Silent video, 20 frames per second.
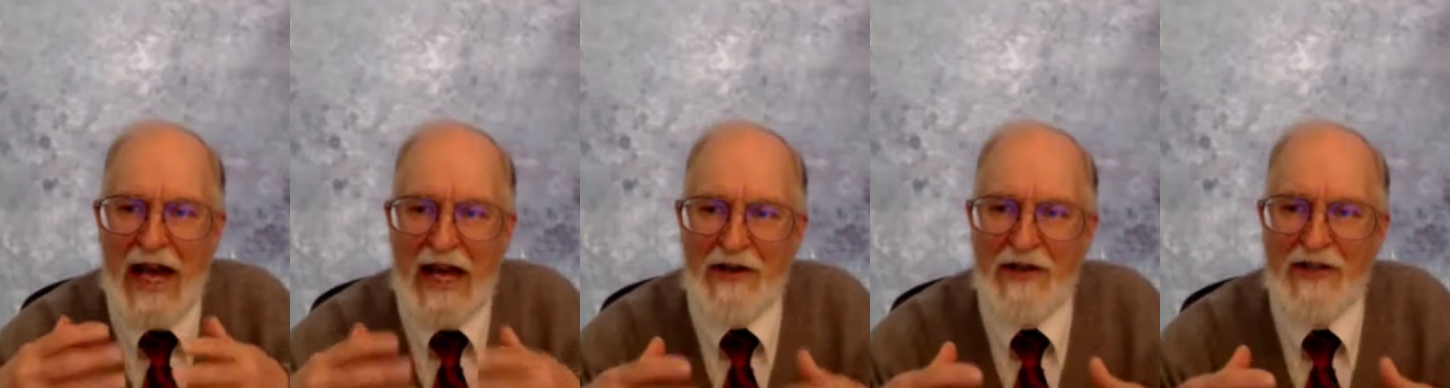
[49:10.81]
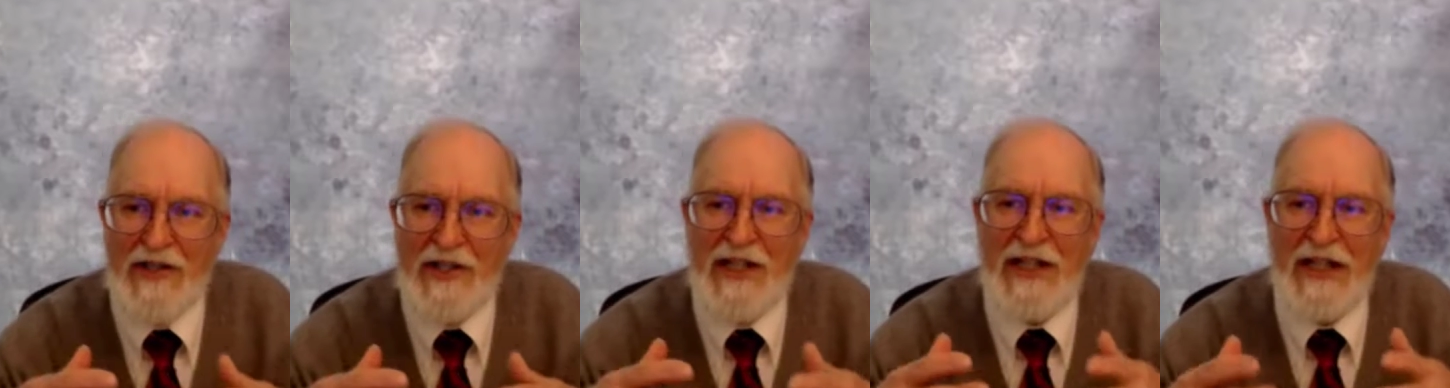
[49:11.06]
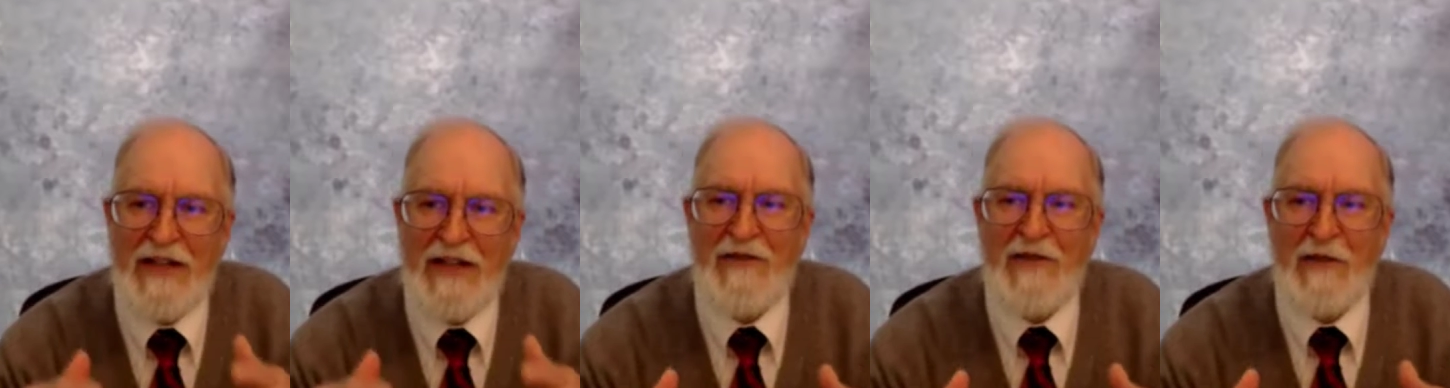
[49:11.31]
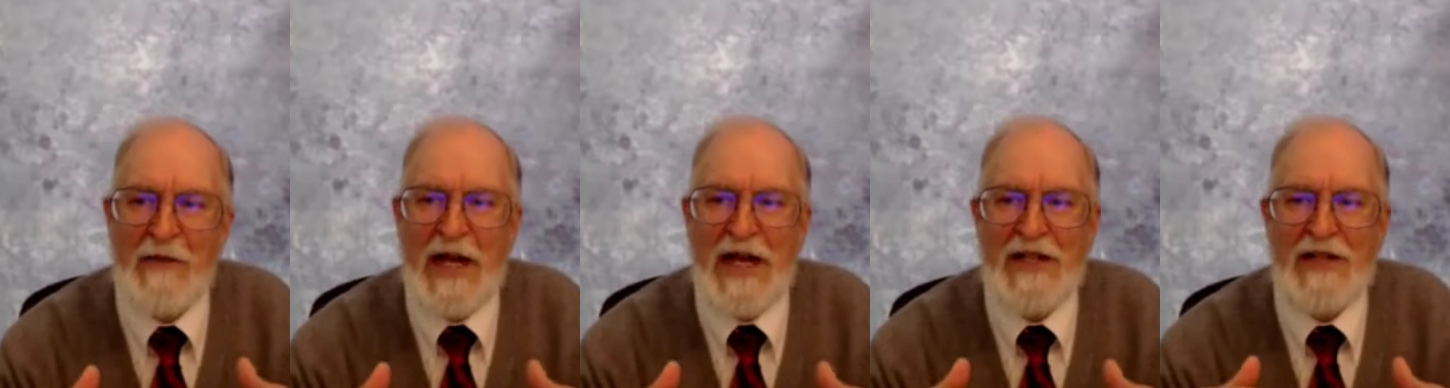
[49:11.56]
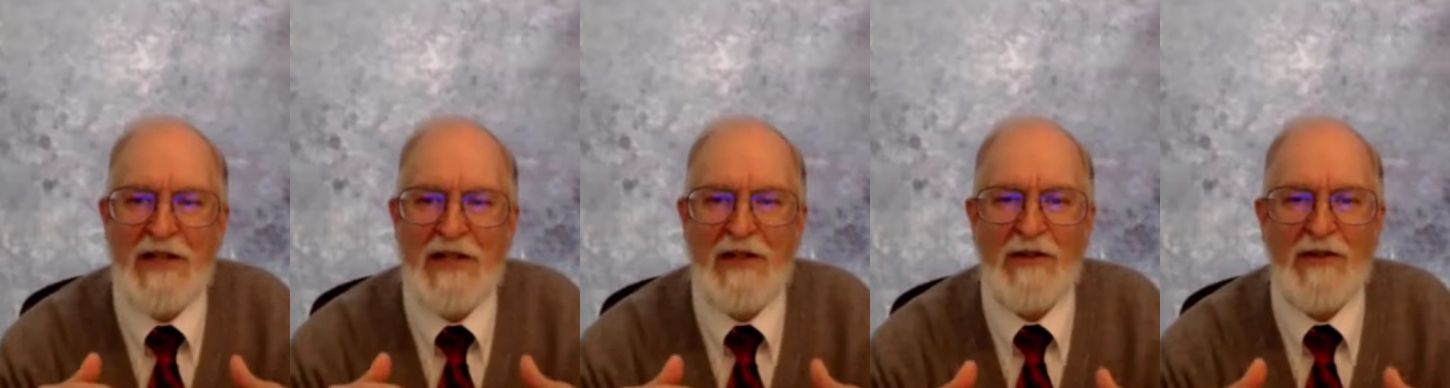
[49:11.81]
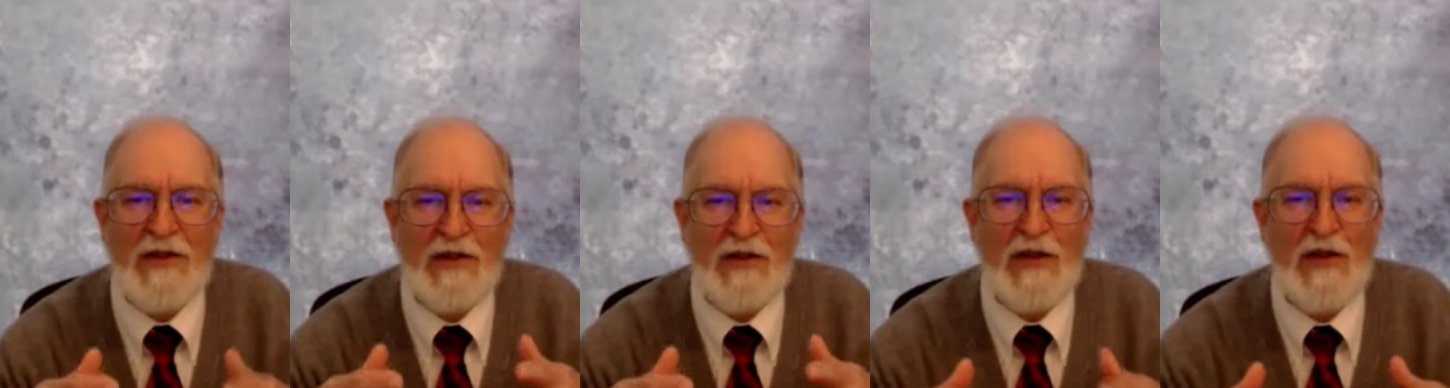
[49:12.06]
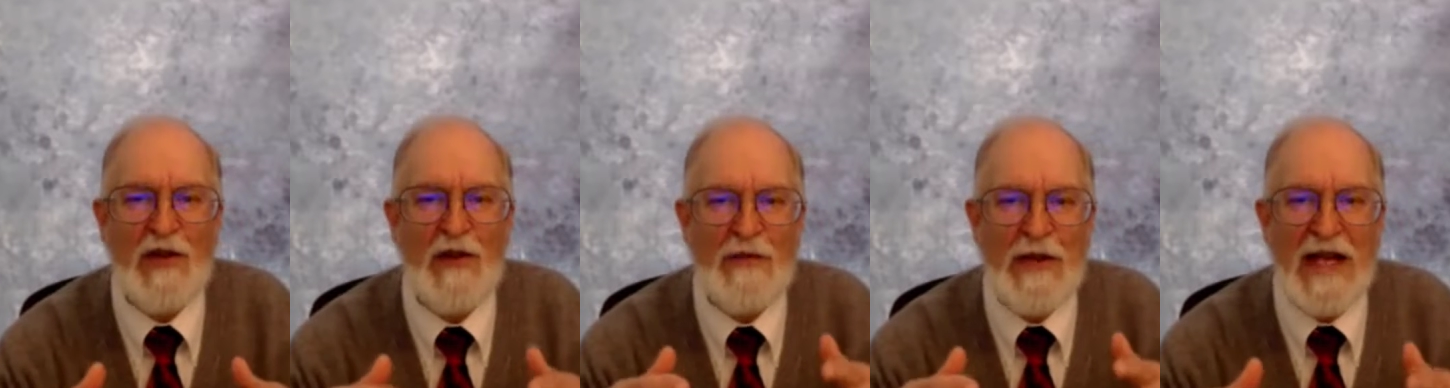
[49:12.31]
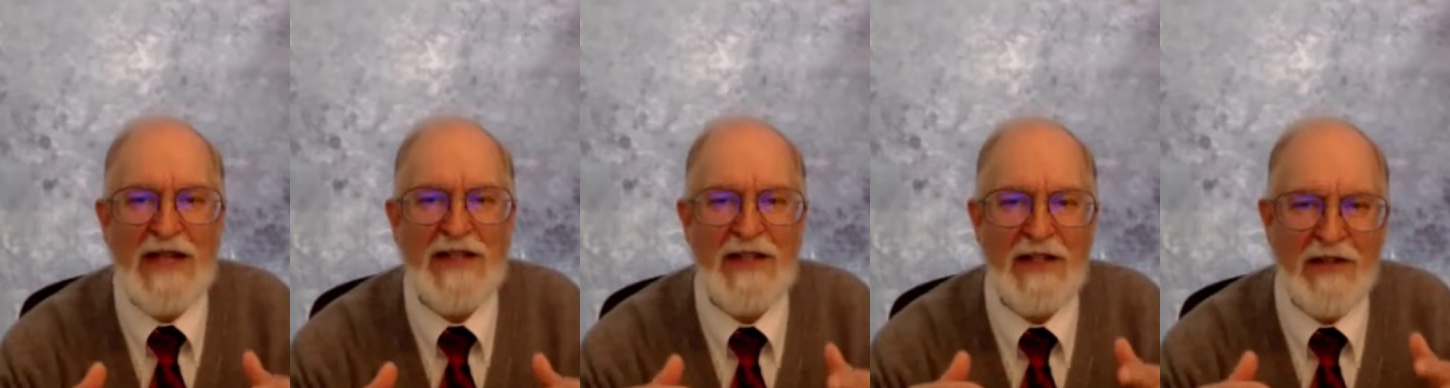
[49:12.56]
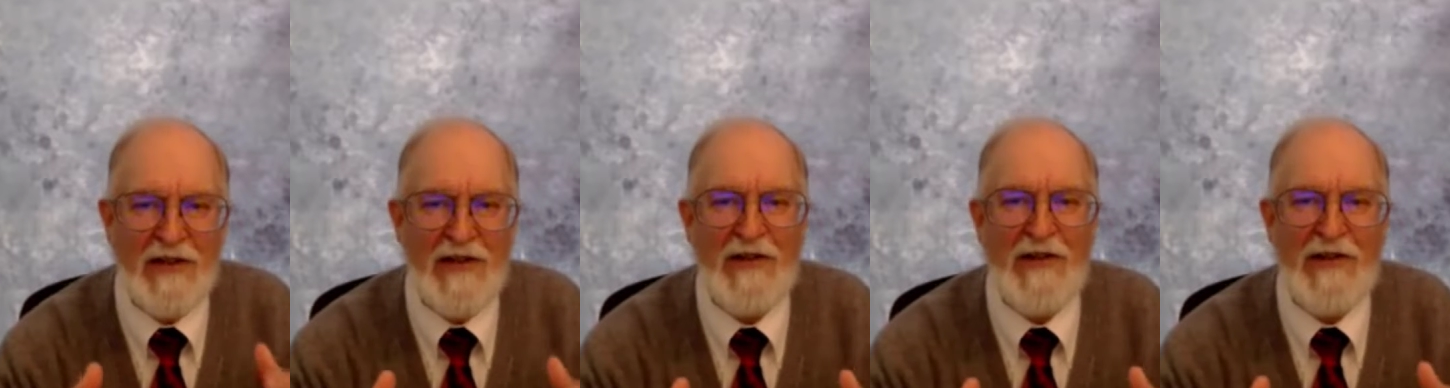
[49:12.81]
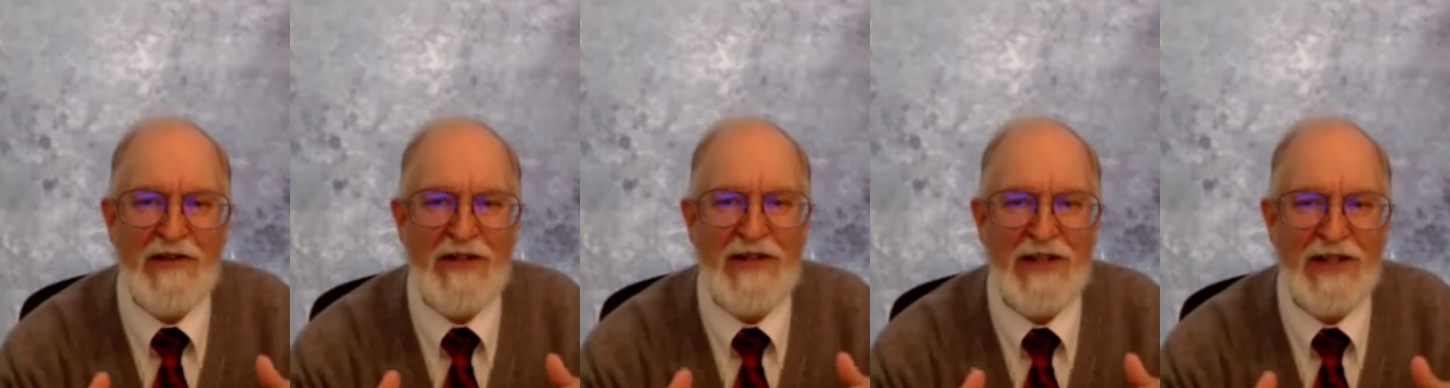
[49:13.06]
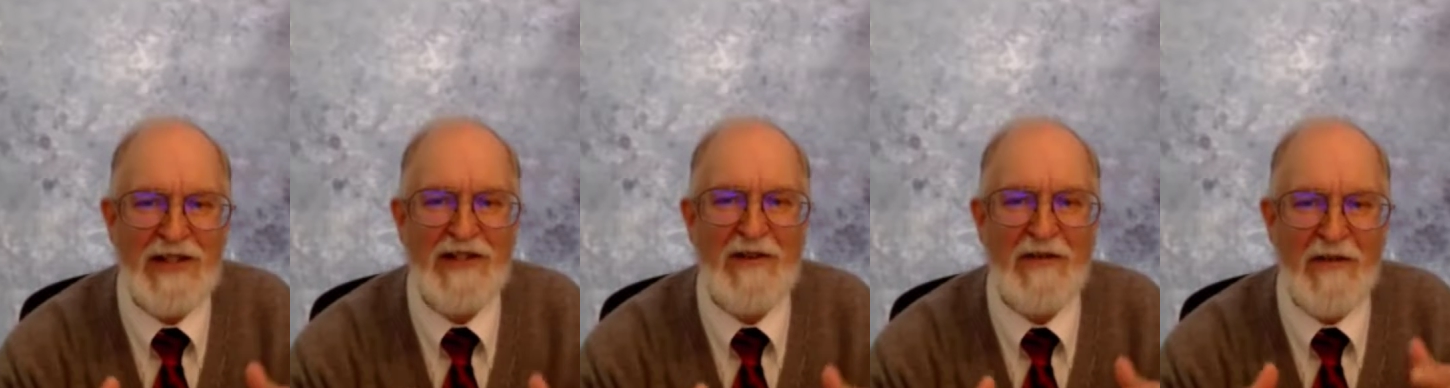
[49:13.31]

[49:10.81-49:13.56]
energy and information are the two basic currencies